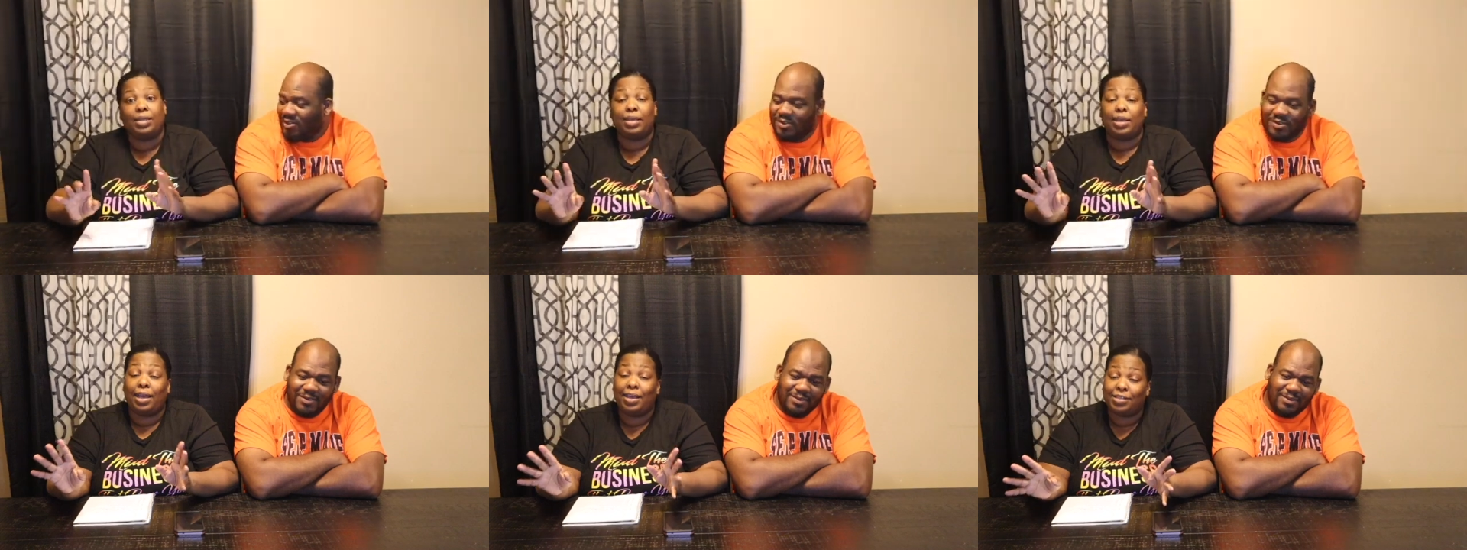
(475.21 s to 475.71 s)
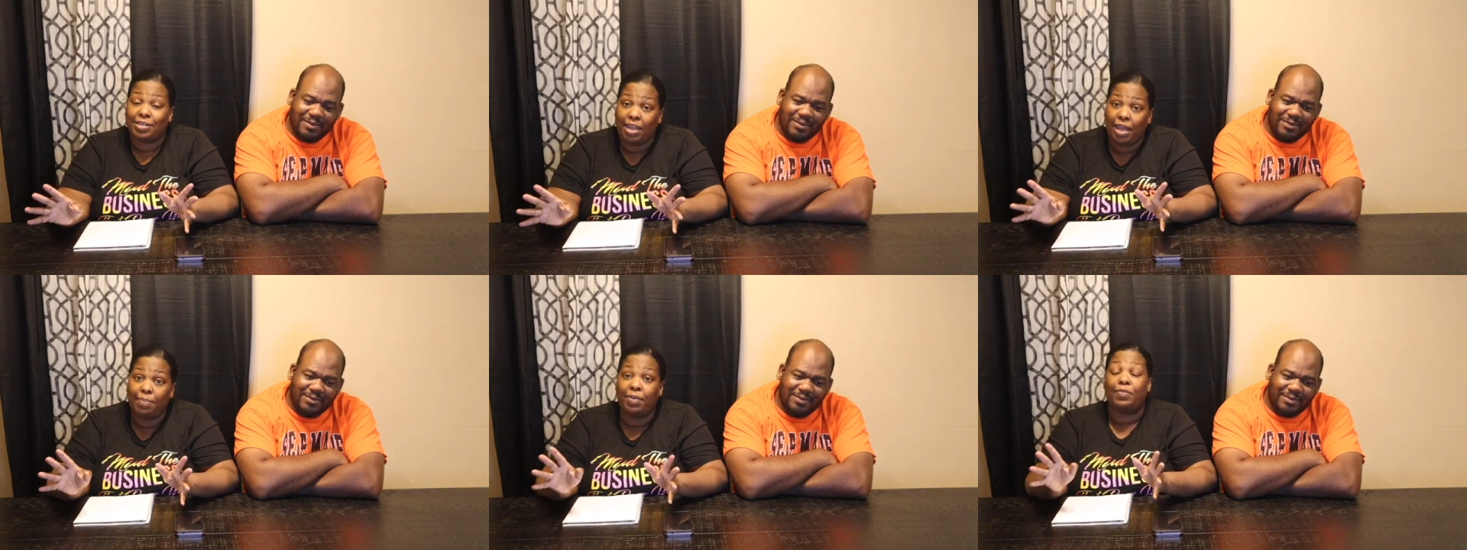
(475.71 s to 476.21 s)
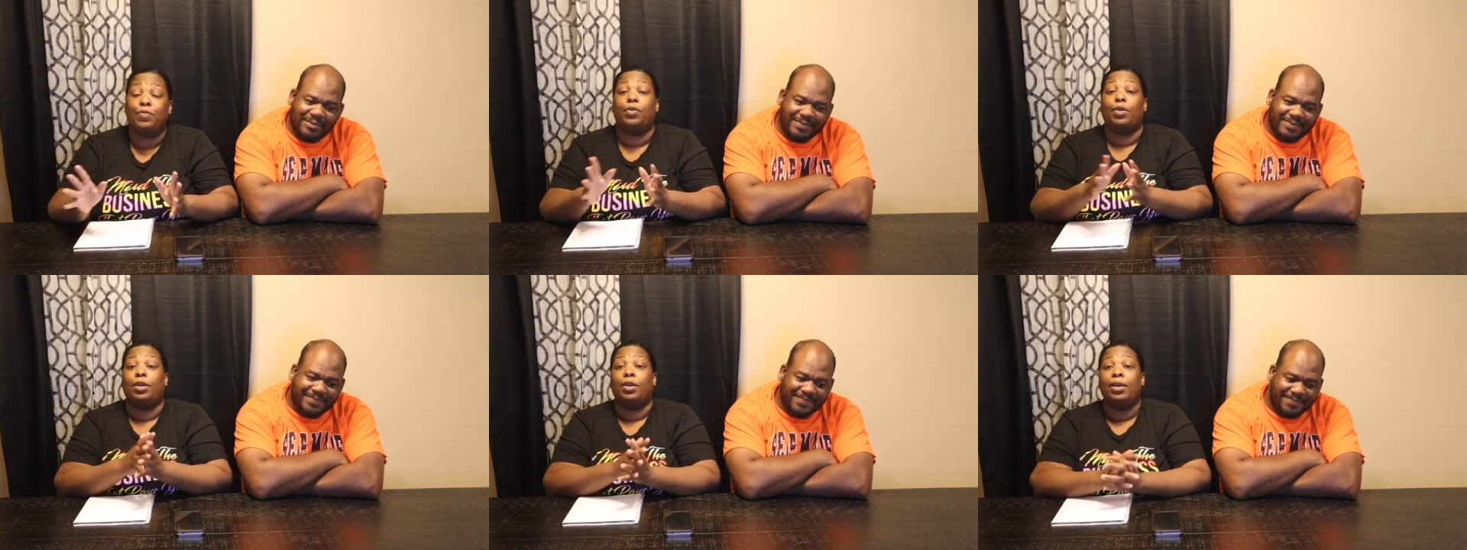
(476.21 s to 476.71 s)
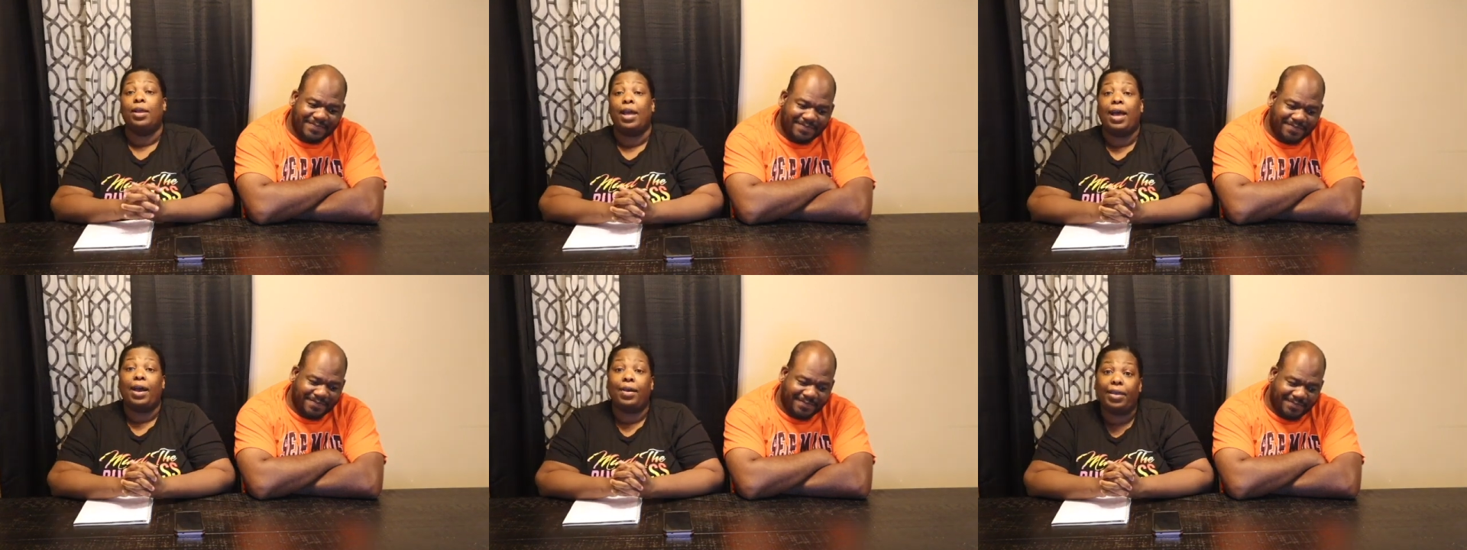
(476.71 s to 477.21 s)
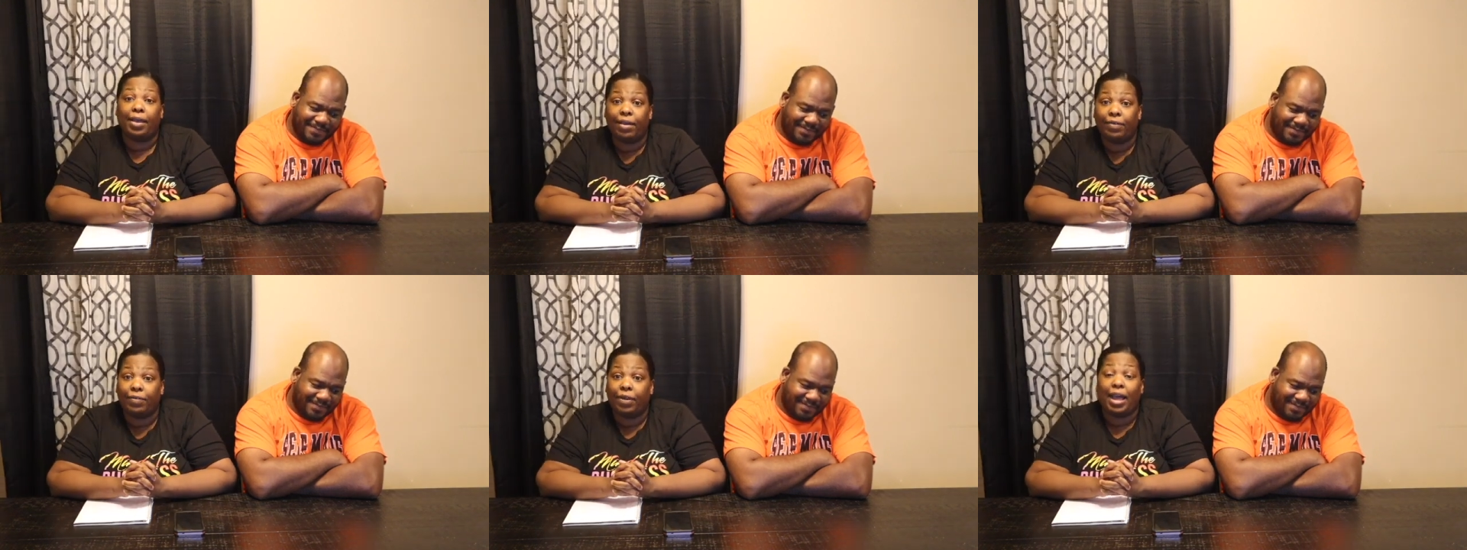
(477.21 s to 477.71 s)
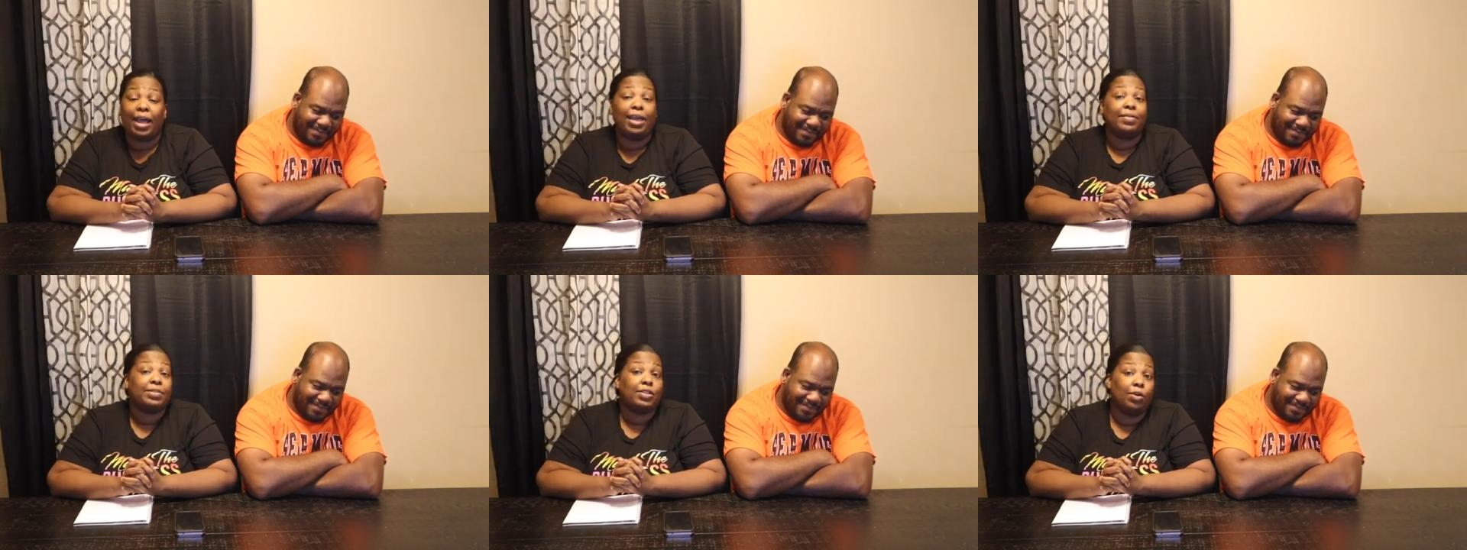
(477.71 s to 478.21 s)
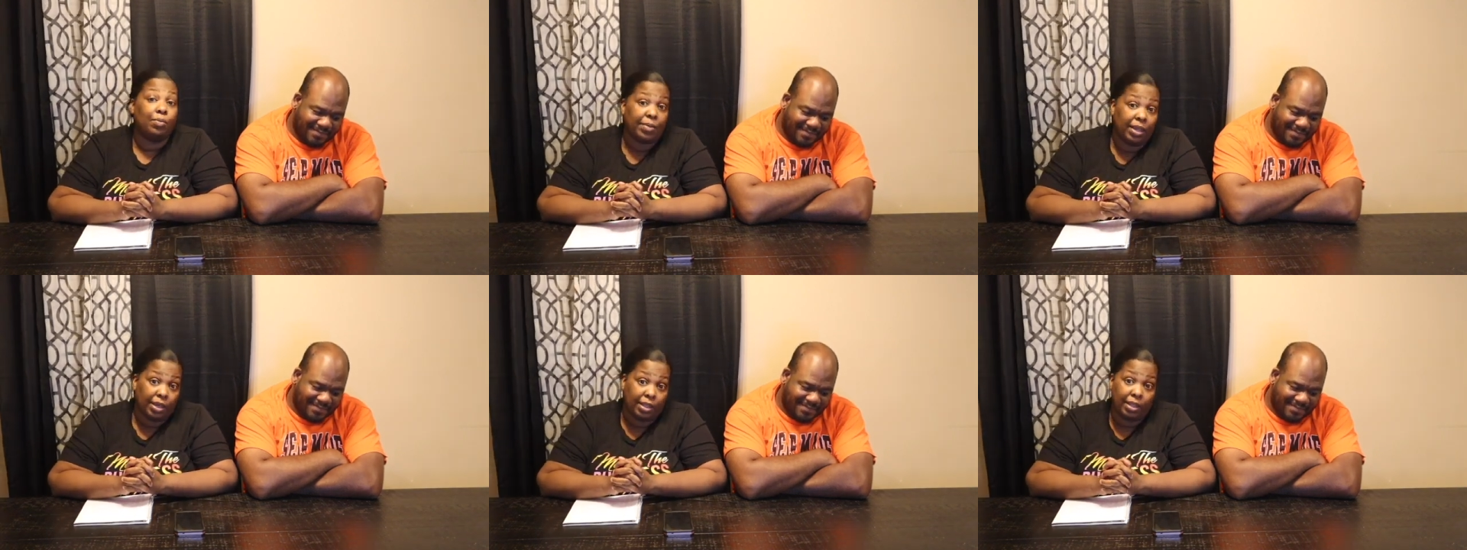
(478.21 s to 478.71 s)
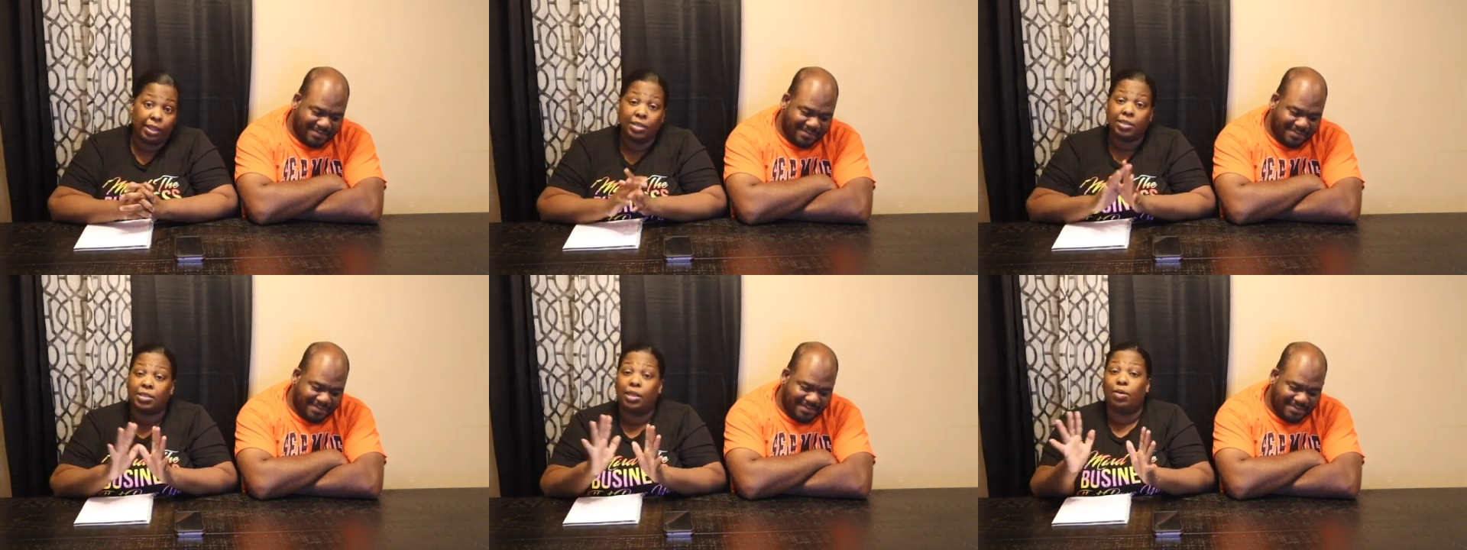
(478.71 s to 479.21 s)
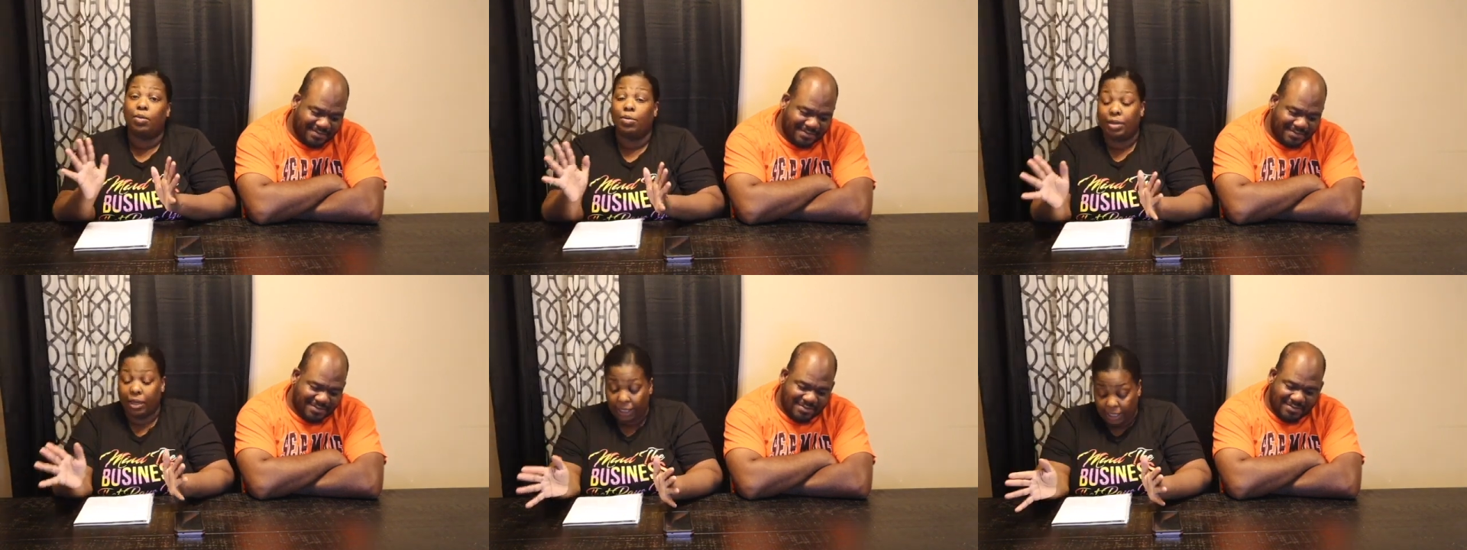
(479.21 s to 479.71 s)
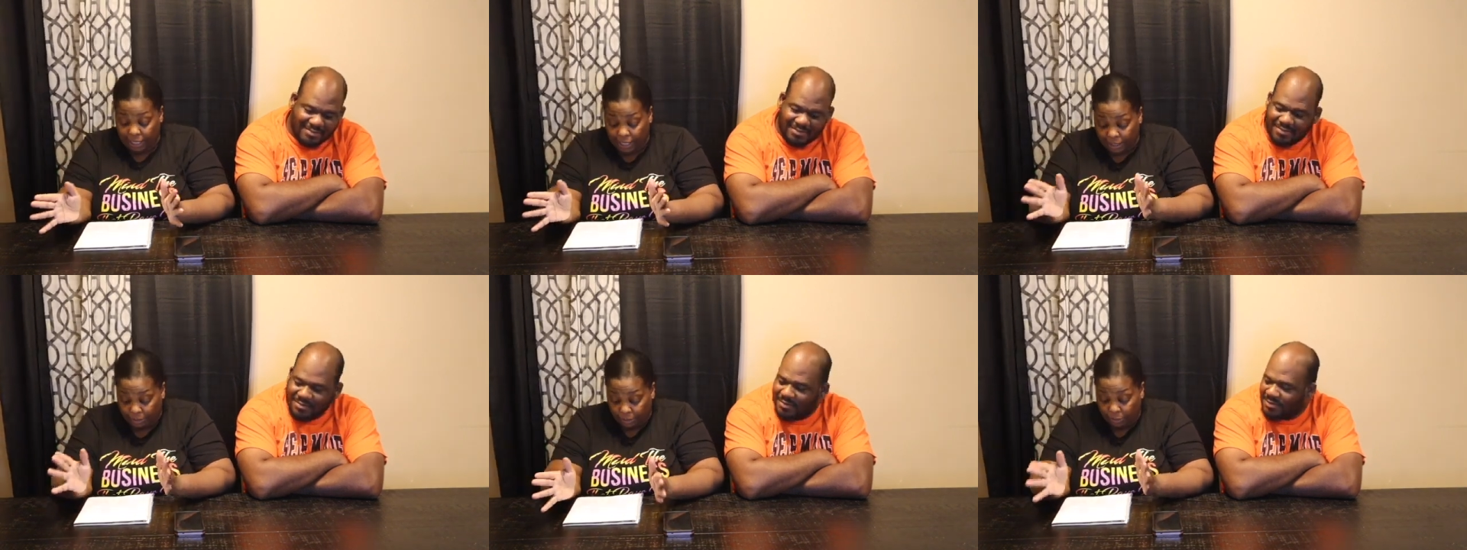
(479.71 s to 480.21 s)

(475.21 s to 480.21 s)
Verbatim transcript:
Speaker 1: I think I answered that before. However, I have so many. So again,